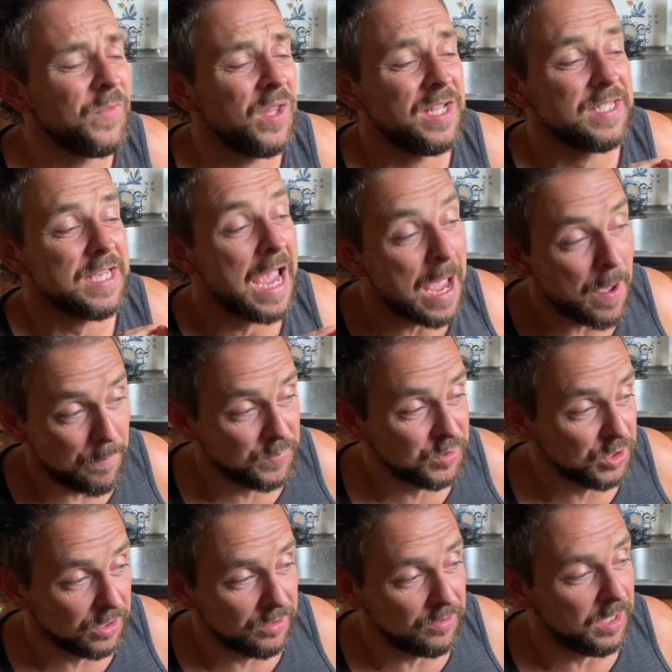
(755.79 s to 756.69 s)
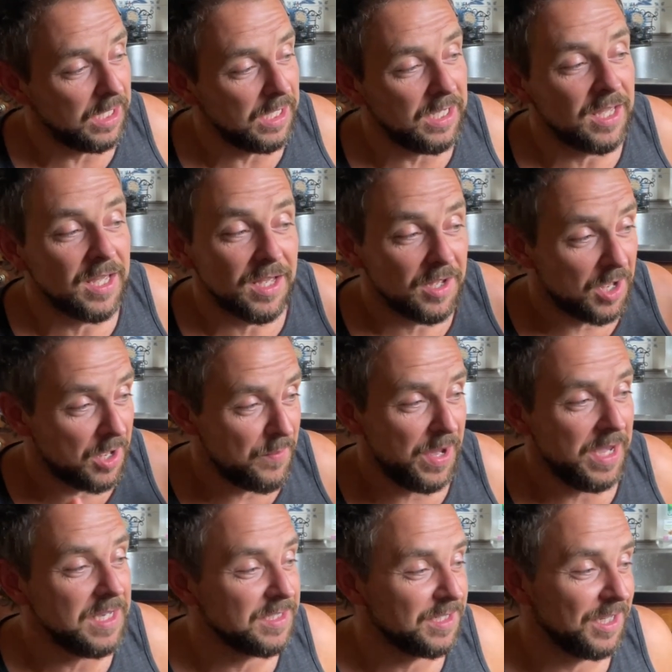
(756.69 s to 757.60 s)
It's absolutely
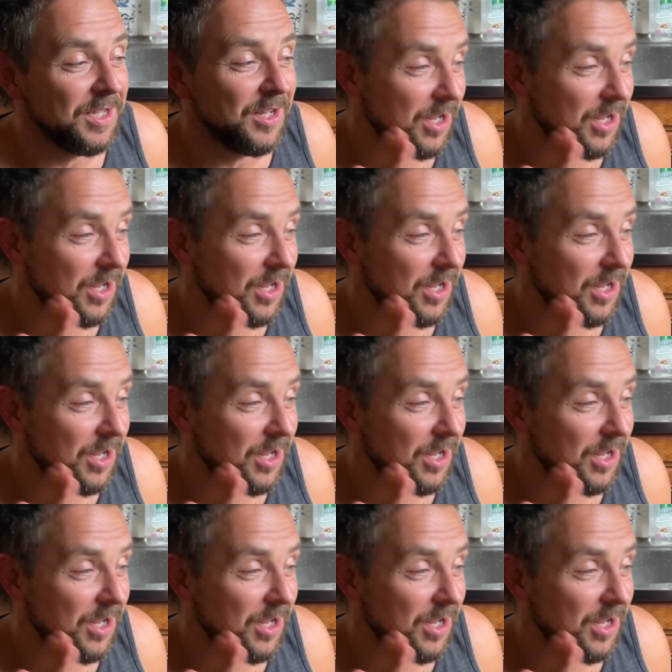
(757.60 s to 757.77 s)
amazing.